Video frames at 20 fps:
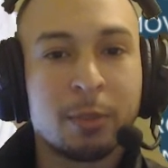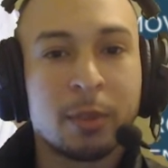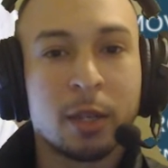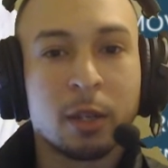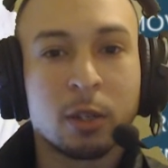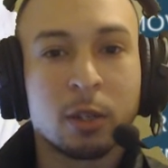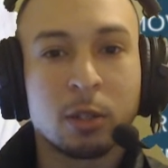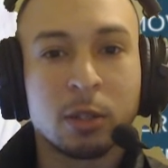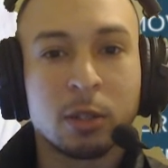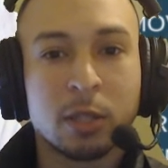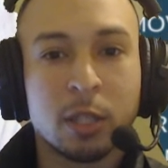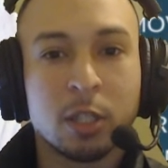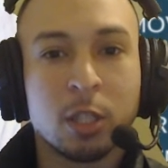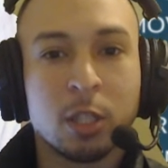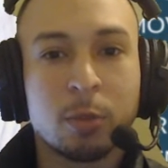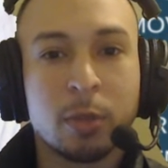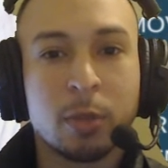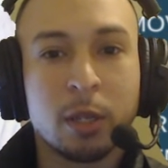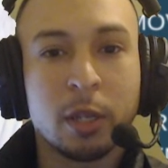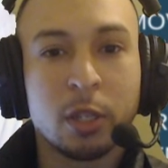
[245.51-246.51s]
thinkers tend to
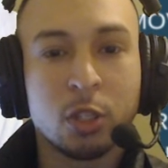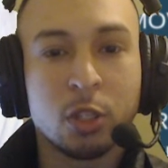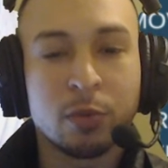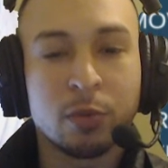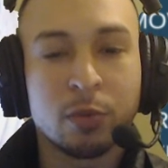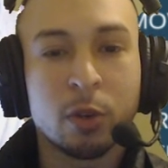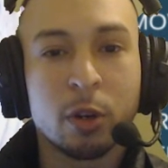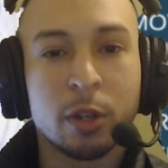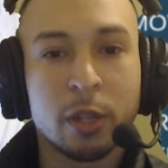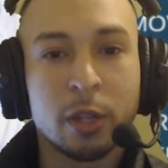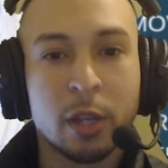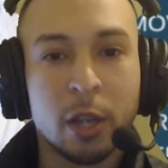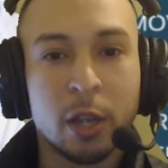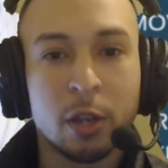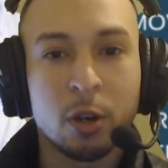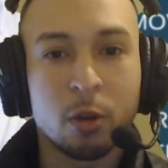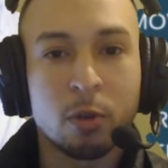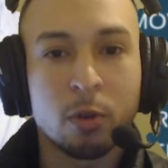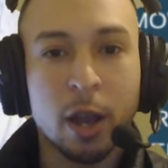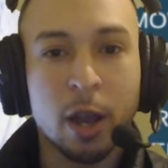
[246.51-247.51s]
be introverted and
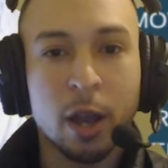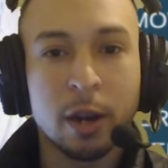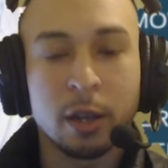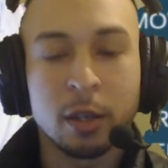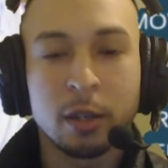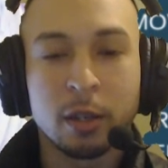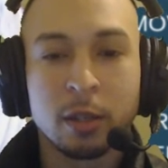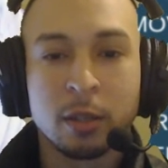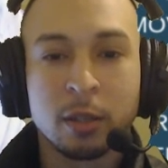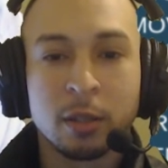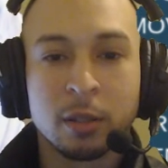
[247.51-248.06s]
neurotic.